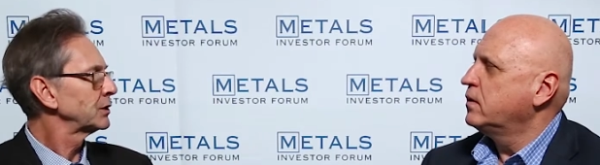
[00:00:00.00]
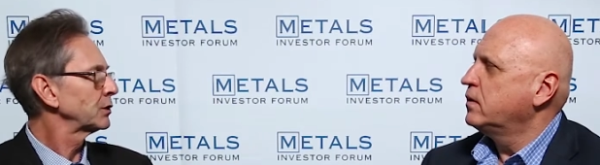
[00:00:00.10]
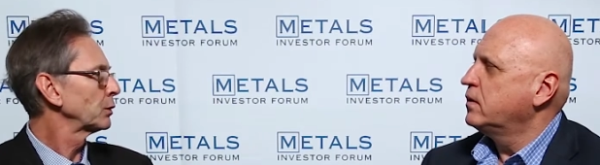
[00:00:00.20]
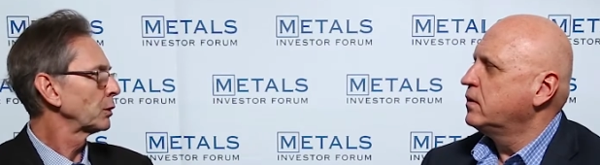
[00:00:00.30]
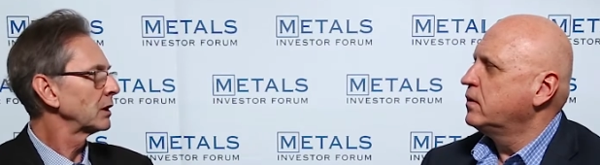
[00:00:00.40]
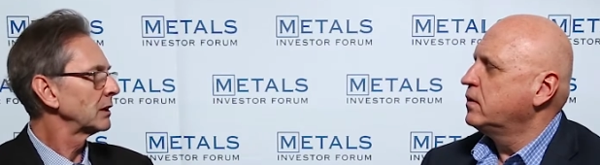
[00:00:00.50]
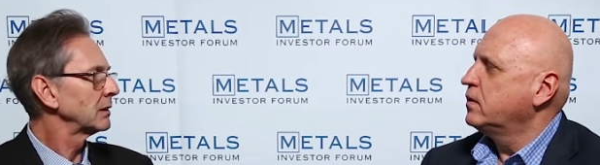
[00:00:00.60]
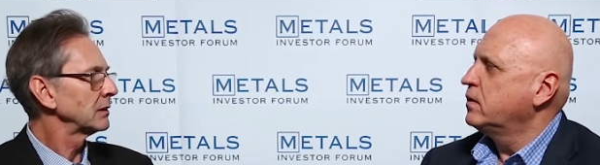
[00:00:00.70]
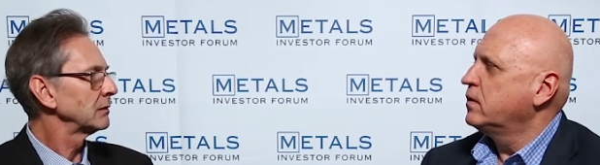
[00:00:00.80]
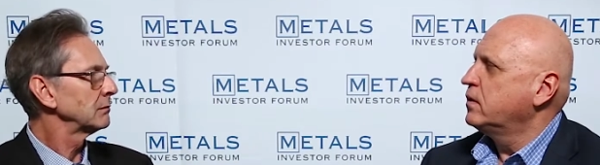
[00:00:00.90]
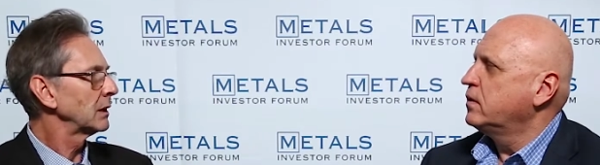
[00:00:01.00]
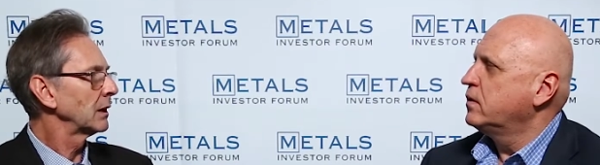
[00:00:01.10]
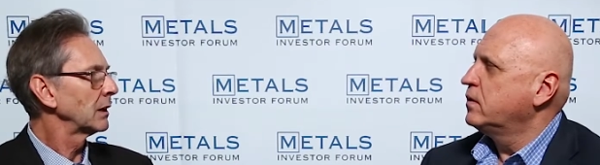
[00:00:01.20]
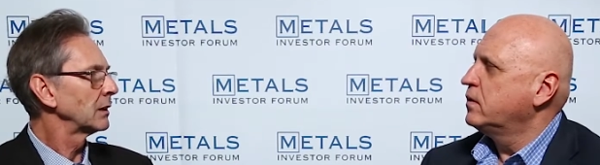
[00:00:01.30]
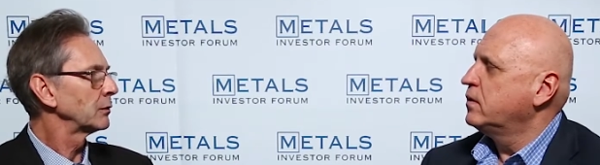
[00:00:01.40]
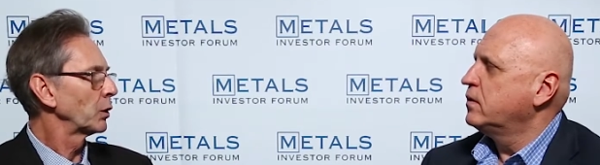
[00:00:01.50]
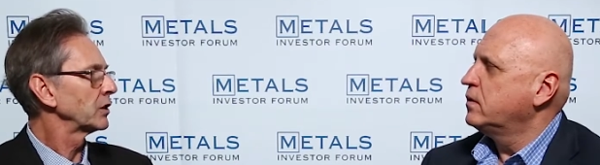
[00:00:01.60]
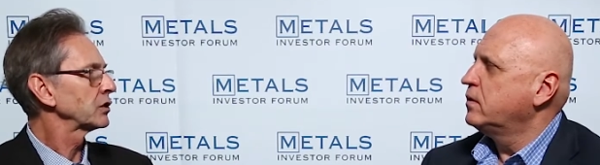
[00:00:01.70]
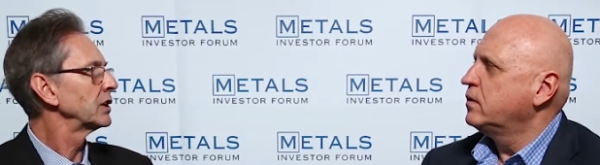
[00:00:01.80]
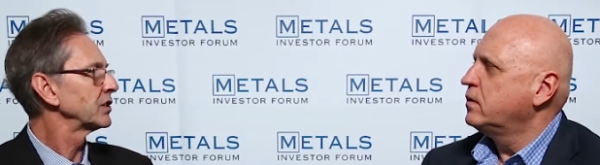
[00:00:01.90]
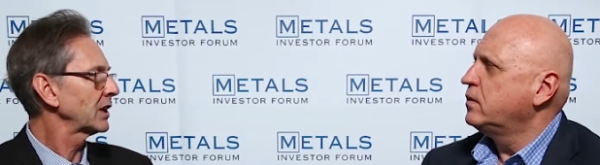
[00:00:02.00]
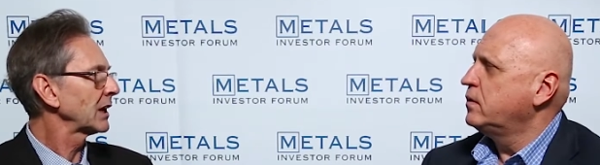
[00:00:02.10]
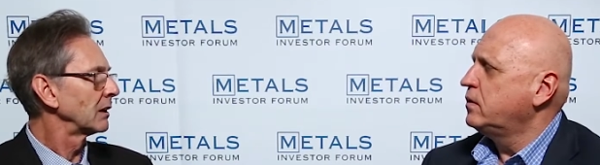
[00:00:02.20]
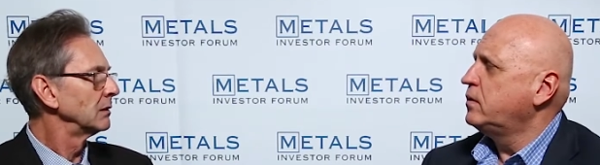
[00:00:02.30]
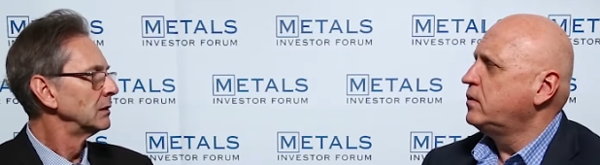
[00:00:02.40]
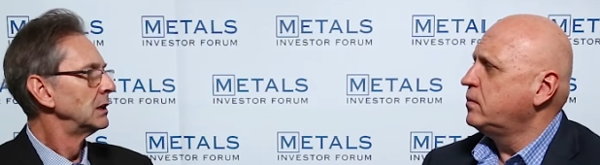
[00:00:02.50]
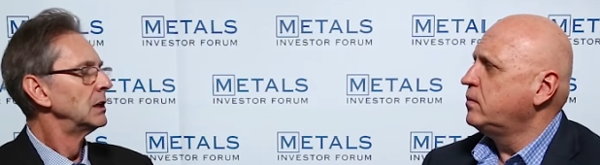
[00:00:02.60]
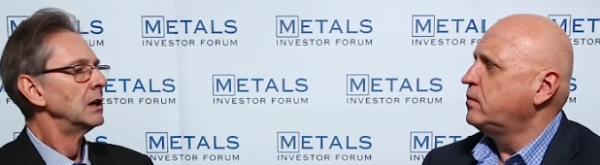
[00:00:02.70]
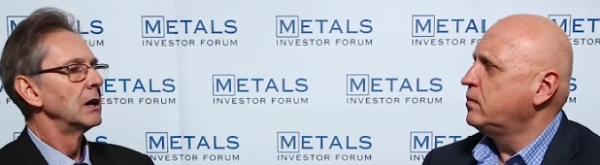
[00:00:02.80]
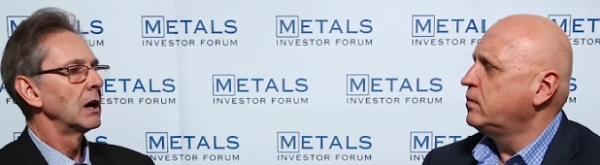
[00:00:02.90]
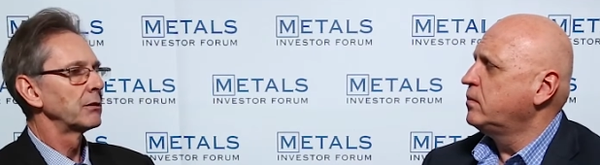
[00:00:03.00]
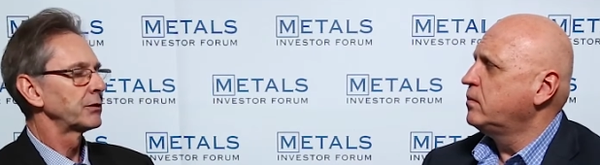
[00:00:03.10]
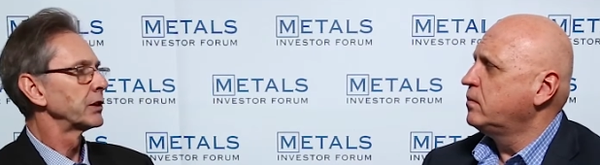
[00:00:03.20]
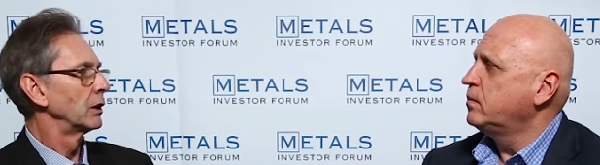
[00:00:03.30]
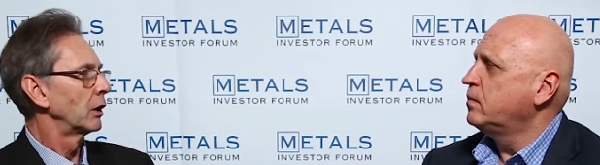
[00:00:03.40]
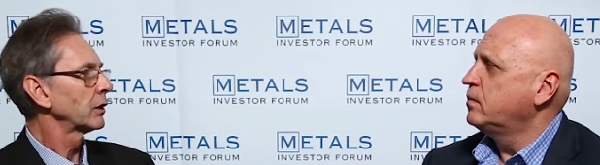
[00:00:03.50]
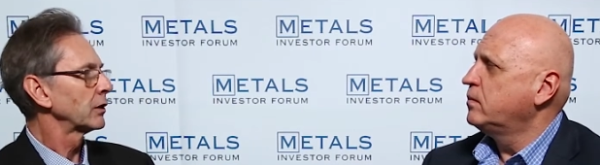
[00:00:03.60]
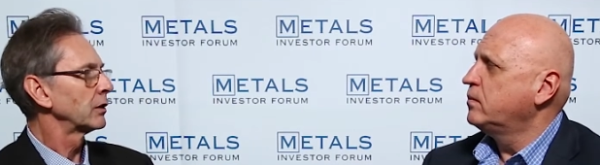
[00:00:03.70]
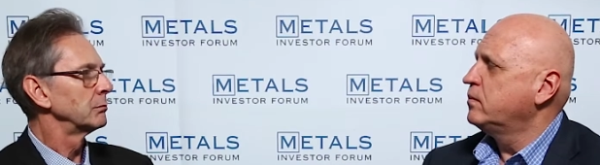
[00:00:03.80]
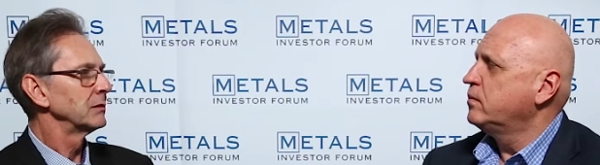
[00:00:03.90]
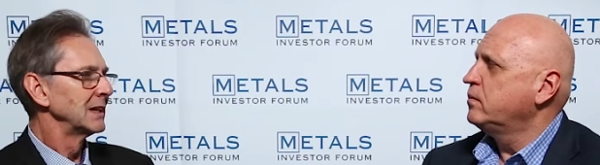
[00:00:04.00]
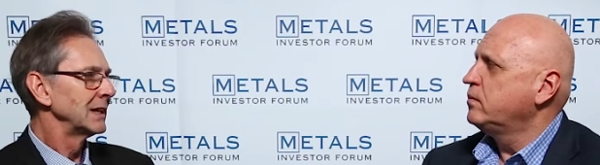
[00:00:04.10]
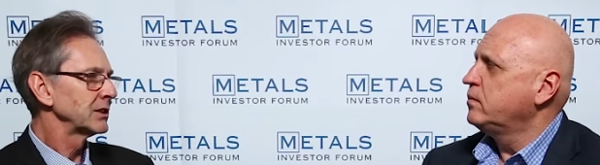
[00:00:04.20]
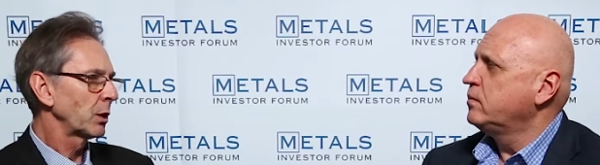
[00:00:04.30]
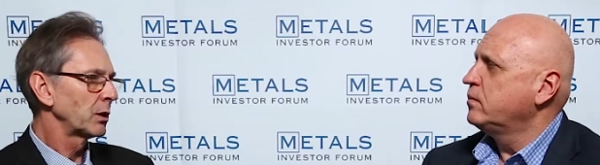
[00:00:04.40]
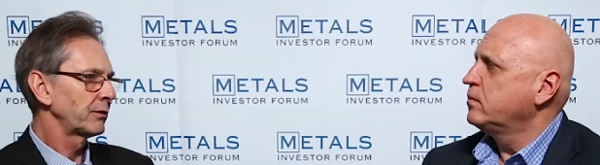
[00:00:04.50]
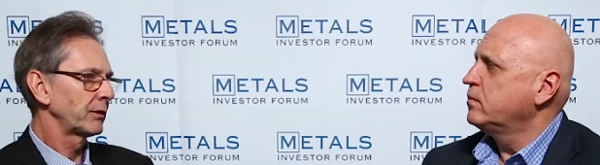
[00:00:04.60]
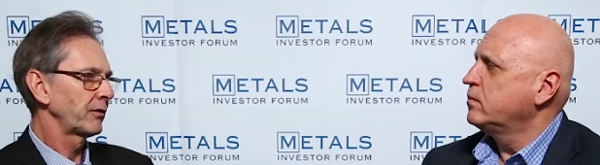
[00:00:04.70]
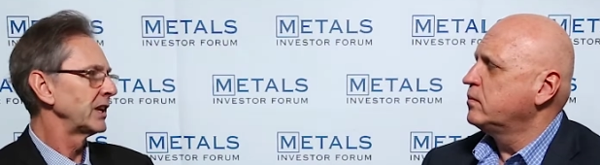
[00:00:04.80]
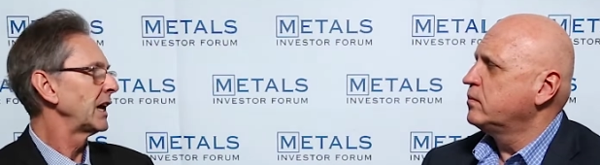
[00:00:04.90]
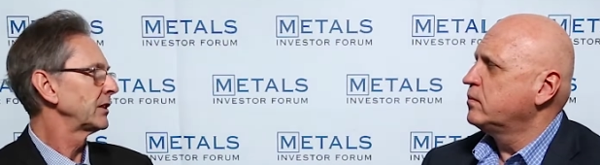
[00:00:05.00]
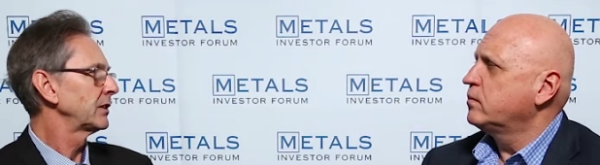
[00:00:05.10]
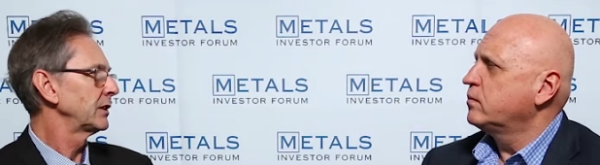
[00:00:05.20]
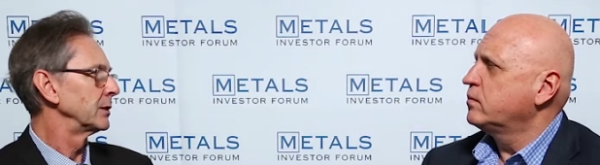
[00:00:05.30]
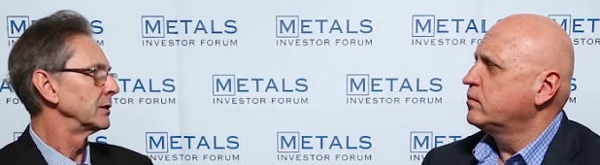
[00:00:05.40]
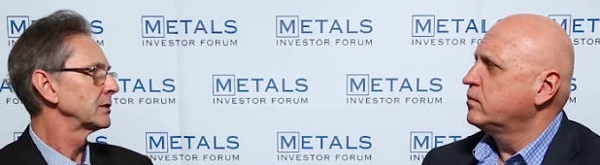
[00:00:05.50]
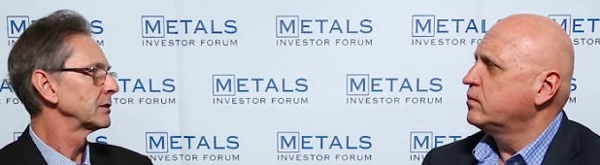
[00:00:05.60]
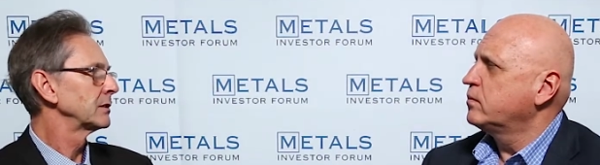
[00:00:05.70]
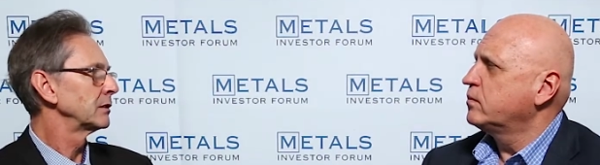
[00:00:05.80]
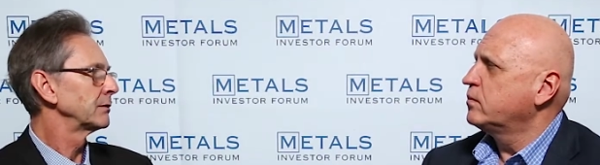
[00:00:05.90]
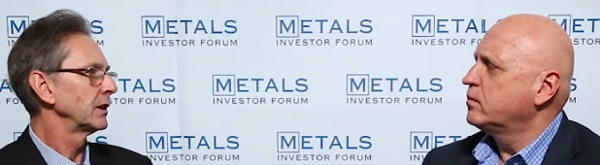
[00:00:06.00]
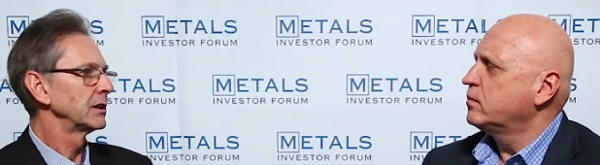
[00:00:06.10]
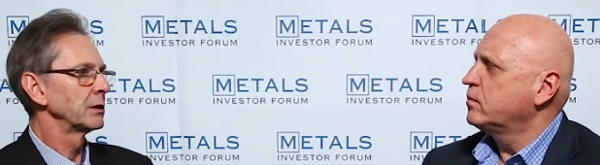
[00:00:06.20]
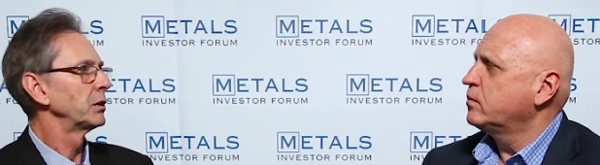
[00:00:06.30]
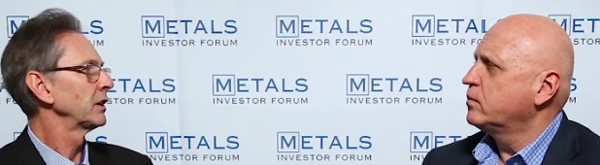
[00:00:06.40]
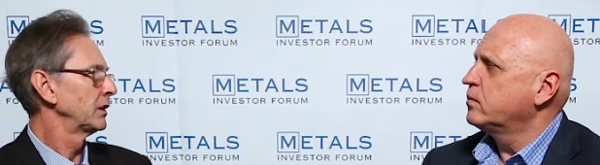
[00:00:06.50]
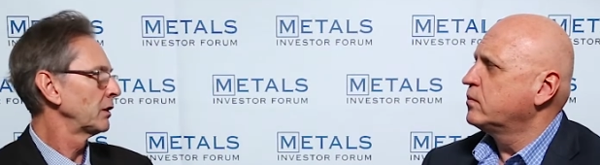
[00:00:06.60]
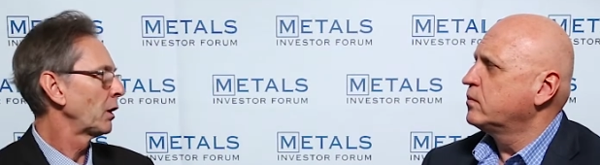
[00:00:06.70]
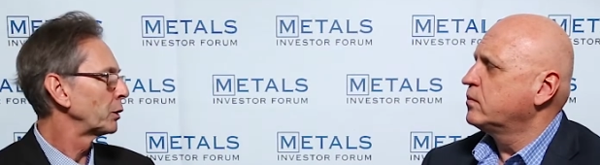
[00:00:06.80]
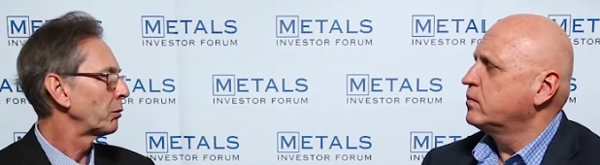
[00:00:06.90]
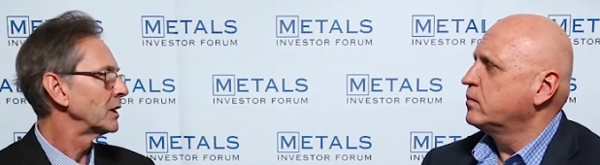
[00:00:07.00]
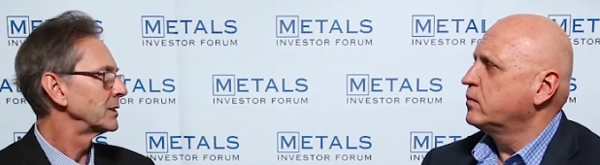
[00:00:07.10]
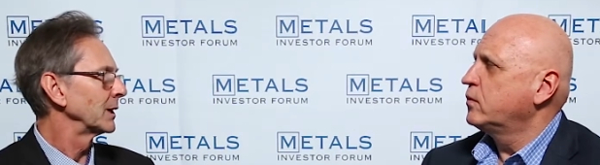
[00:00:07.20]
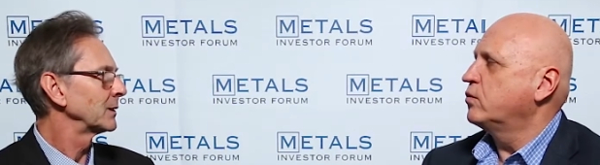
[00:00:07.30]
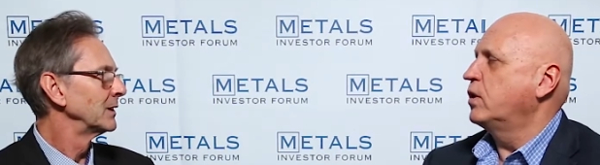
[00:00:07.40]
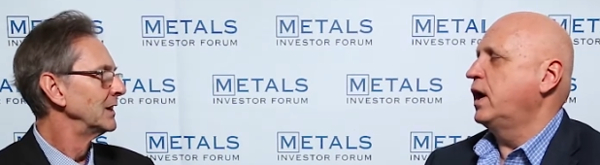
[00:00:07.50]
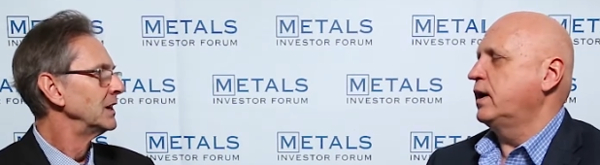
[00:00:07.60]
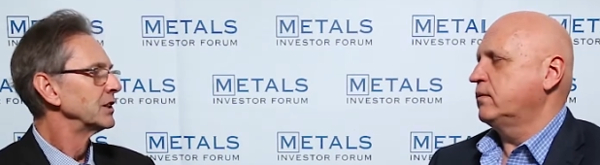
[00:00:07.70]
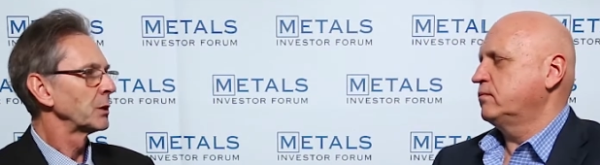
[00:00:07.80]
Speaker 1: sure where uh, where it's going to settle uh, for the longer term, it's harder for financiers to fund a billion dollar project. Right.